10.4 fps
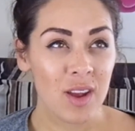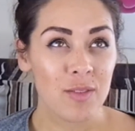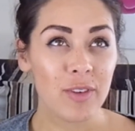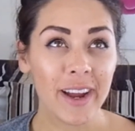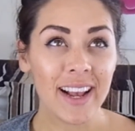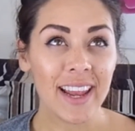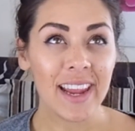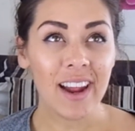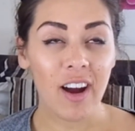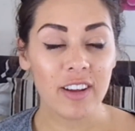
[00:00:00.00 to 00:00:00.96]

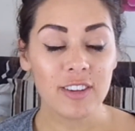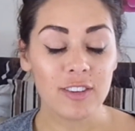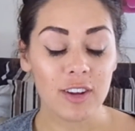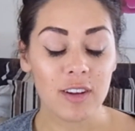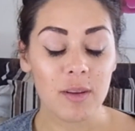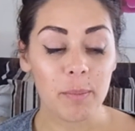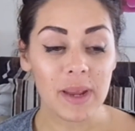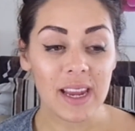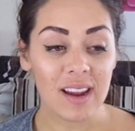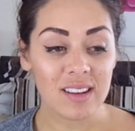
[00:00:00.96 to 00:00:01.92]
really I should
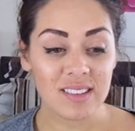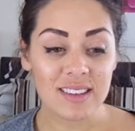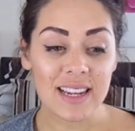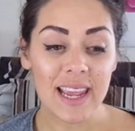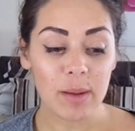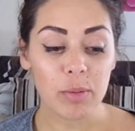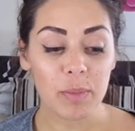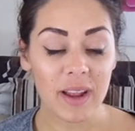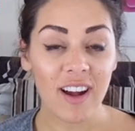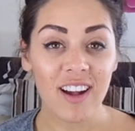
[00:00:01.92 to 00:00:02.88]
be asleep
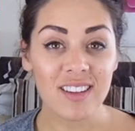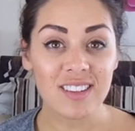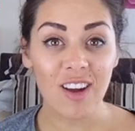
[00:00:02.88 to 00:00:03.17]
because